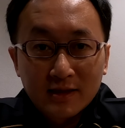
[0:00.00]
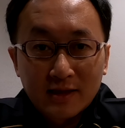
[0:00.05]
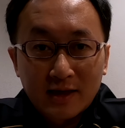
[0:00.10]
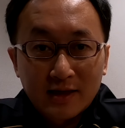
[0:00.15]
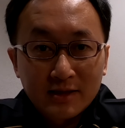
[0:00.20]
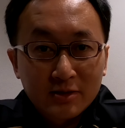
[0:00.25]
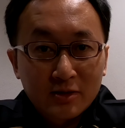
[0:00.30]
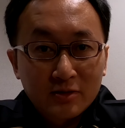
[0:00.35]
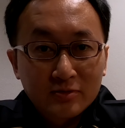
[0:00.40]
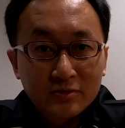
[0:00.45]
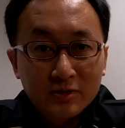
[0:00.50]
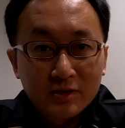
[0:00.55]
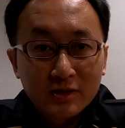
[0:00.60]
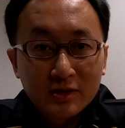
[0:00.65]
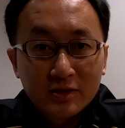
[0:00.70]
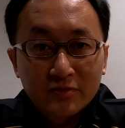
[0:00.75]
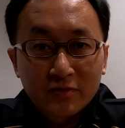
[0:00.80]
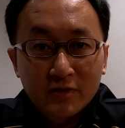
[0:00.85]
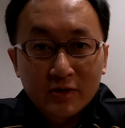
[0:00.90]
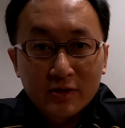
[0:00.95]
That's all for
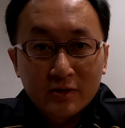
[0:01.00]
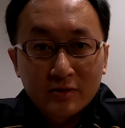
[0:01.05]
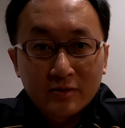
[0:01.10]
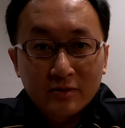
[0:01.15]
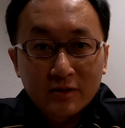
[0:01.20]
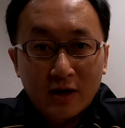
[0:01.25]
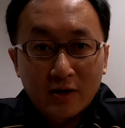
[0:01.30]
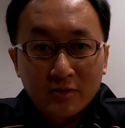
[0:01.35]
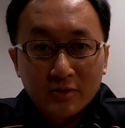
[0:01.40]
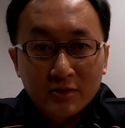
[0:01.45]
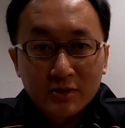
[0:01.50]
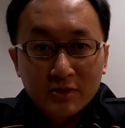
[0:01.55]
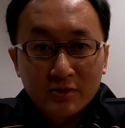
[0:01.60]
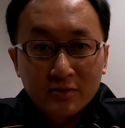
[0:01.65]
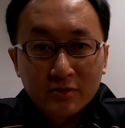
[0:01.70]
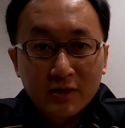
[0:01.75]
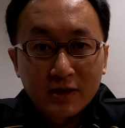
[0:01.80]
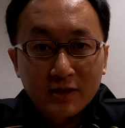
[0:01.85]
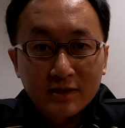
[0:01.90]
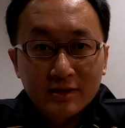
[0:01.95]
this video. I'll see
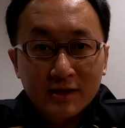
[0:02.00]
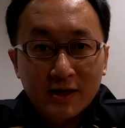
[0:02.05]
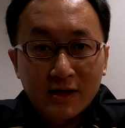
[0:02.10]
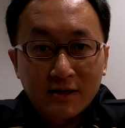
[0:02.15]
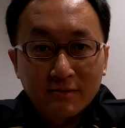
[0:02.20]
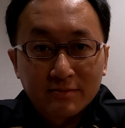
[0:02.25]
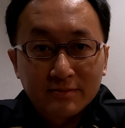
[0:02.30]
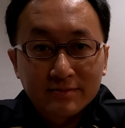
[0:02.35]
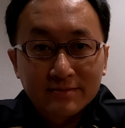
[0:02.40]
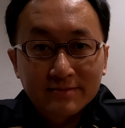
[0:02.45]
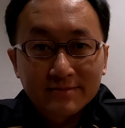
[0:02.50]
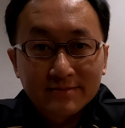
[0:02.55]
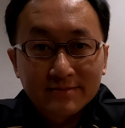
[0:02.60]
you next time.